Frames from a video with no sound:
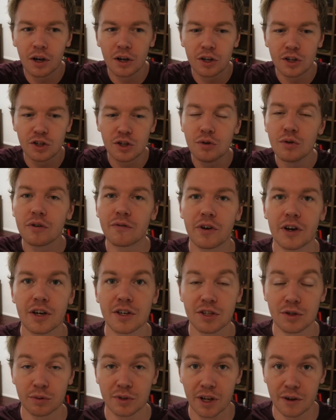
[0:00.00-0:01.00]

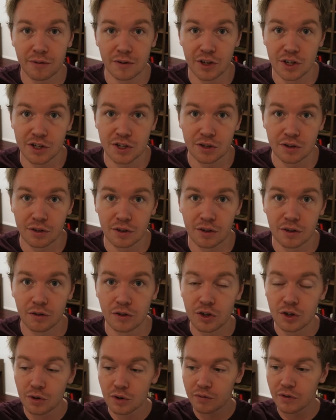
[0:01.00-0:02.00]
universal definition,
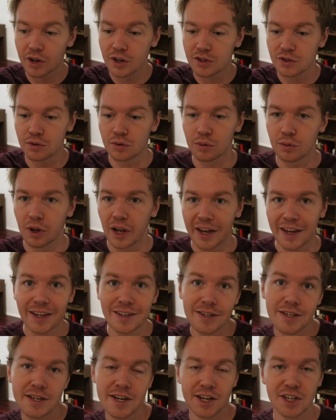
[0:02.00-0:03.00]
universal
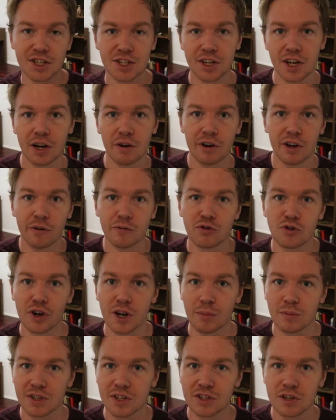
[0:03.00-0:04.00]
like dictionary of
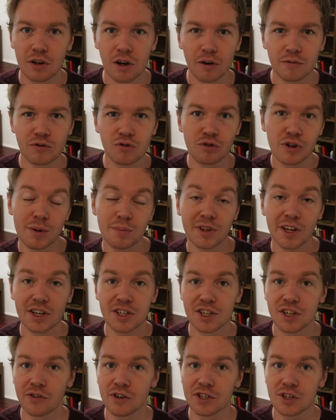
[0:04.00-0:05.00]
dreams. There's a lot of dream
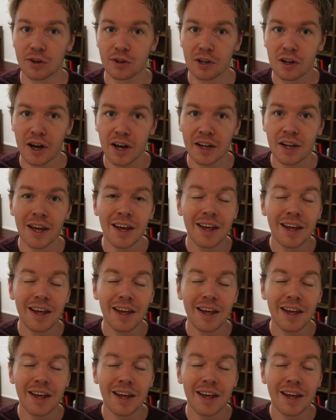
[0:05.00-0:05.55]
dictionaries online.